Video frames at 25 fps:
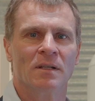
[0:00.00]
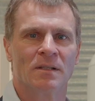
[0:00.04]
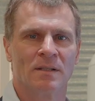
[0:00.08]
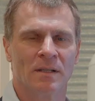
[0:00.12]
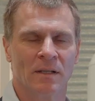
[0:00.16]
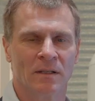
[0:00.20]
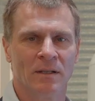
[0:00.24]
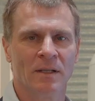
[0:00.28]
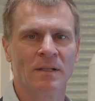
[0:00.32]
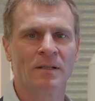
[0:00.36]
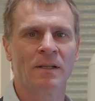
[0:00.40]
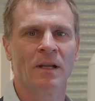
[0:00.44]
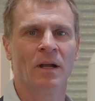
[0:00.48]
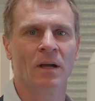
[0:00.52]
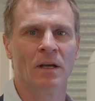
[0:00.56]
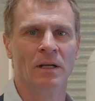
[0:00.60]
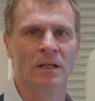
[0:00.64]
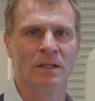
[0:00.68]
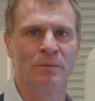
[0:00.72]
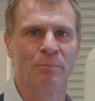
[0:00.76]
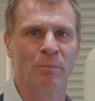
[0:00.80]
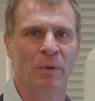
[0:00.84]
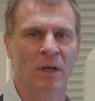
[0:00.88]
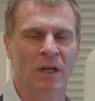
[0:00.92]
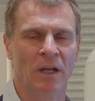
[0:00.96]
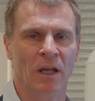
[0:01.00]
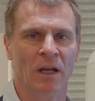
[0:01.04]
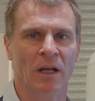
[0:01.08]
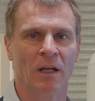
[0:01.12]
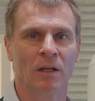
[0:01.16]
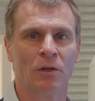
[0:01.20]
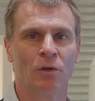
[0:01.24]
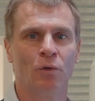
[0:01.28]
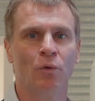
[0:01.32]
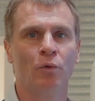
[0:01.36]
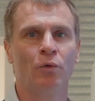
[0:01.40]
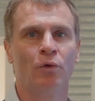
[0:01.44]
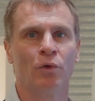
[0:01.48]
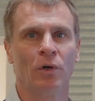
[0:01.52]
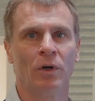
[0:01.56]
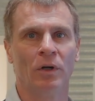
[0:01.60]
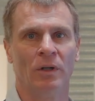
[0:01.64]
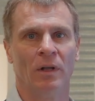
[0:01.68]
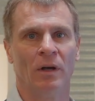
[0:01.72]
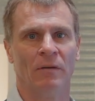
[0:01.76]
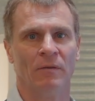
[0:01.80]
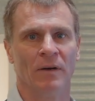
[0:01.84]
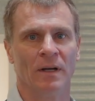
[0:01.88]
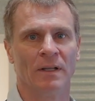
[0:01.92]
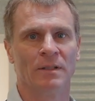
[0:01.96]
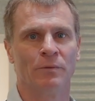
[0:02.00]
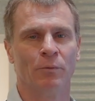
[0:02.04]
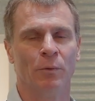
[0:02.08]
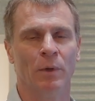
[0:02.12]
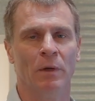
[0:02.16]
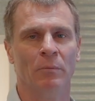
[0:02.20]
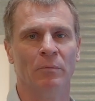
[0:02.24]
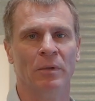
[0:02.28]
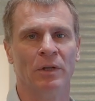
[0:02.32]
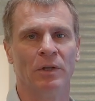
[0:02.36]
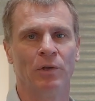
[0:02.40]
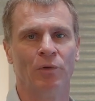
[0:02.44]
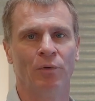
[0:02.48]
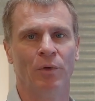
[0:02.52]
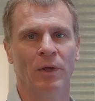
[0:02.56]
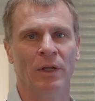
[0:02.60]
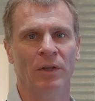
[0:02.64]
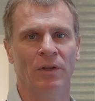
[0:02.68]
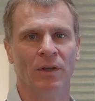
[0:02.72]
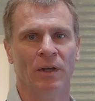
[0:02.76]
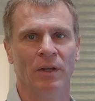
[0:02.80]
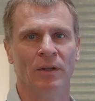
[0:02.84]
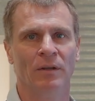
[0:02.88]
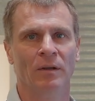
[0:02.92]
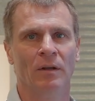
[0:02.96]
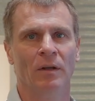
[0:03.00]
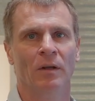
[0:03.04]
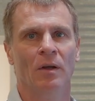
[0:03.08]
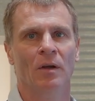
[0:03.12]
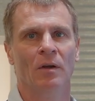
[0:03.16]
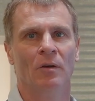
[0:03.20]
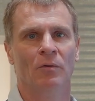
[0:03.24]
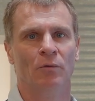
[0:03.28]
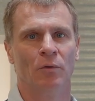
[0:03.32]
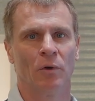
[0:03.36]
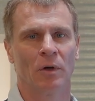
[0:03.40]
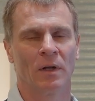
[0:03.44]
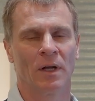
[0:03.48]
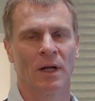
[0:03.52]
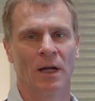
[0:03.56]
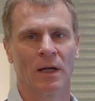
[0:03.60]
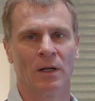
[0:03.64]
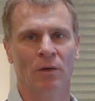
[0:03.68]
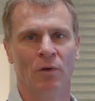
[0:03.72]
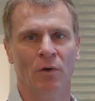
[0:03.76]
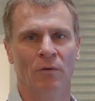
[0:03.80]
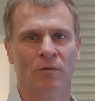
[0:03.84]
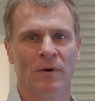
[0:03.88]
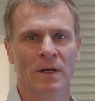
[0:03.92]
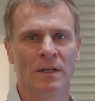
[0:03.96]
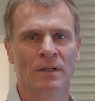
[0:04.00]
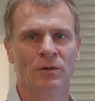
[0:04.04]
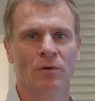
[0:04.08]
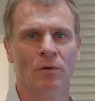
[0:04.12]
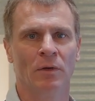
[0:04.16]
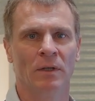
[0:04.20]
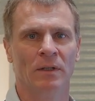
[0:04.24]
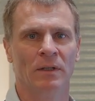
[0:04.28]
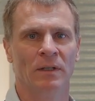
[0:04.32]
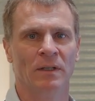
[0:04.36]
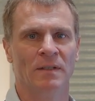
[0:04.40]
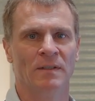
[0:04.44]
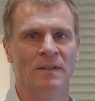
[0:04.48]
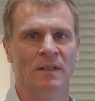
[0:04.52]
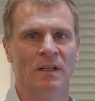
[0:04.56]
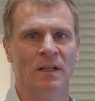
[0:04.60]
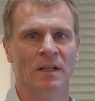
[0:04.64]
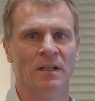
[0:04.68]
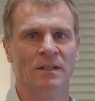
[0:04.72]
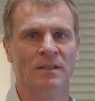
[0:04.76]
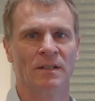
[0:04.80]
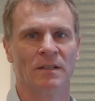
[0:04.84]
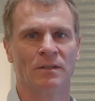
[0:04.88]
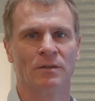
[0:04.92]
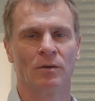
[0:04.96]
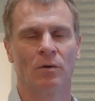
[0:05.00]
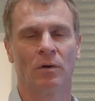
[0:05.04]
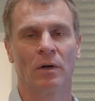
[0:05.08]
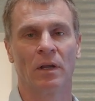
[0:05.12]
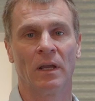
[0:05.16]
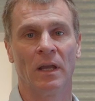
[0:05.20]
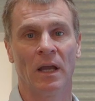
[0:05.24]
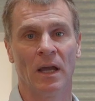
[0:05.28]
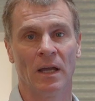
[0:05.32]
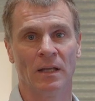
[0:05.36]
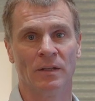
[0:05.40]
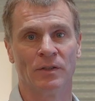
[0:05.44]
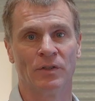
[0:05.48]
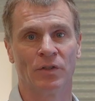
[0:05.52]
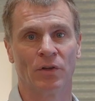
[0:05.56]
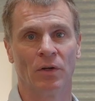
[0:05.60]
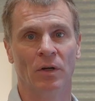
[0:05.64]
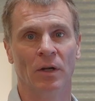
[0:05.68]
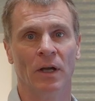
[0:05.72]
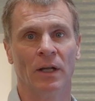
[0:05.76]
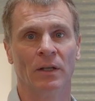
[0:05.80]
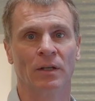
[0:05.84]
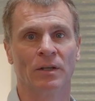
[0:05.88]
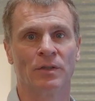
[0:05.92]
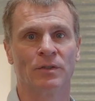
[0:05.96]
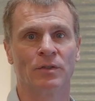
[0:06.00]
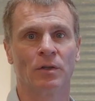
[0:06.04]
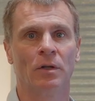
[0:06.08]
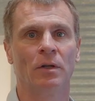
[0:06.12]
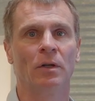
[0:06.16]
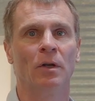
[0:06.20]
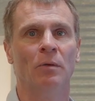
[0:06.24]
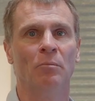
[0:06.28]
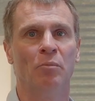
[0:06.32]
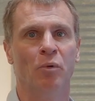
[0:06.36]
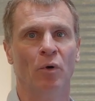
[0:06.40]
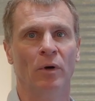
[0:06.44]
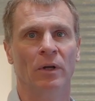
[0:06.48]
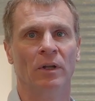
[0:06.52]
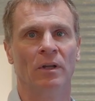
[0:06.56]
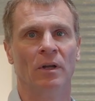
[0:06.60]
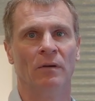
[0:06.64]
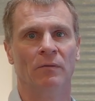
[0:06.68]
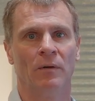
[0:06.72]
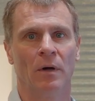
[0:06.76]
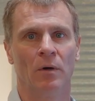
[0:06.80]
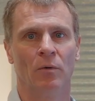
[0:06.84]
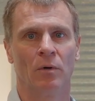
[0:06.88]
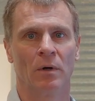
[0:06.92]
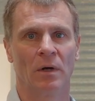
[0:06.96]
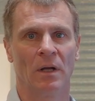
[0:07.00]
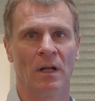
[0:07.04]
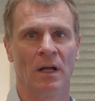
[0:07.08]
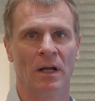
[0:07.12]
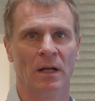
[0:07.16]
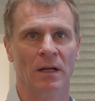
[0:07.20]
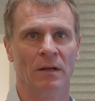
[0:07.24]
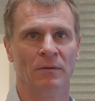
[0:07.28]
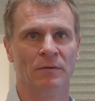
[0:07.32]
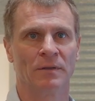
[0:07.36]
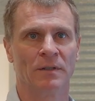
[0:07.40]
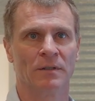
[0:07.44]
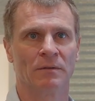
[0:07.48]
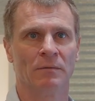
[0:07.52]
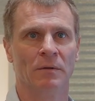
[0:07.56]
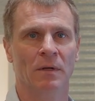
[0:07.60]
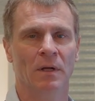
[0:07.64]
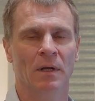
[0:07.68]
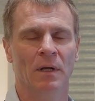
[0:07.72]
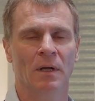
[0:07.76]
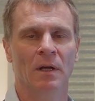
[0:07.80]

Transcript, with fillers: Statistically speaking, two-thirds of us will be treated for cardiovascular diseases or cancer at a certain point of our lives.